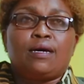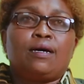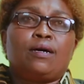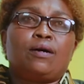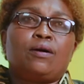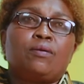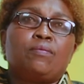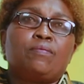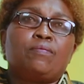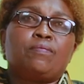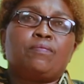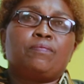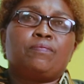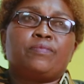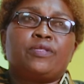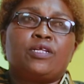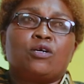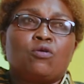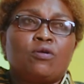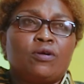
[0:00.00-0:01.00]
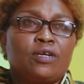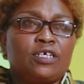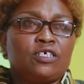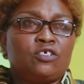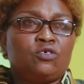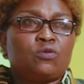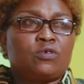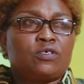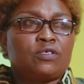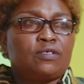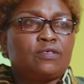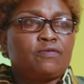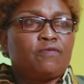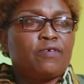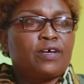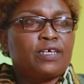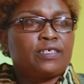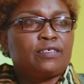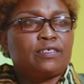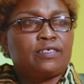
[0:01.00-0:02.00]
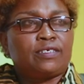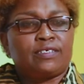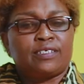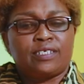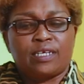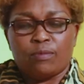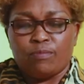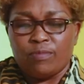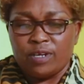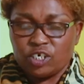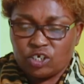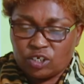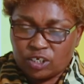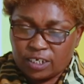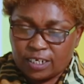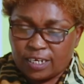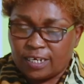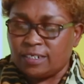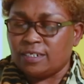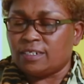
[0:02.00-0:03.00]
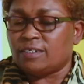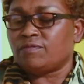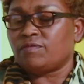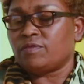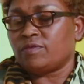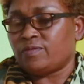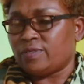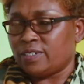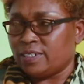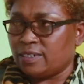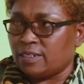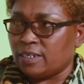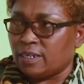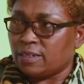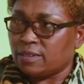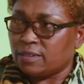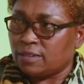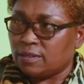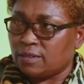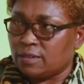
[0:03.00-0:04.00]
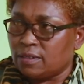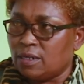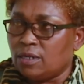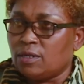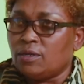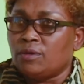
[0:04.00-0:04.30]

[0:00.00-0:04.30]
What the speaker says: The college was first established in 1956.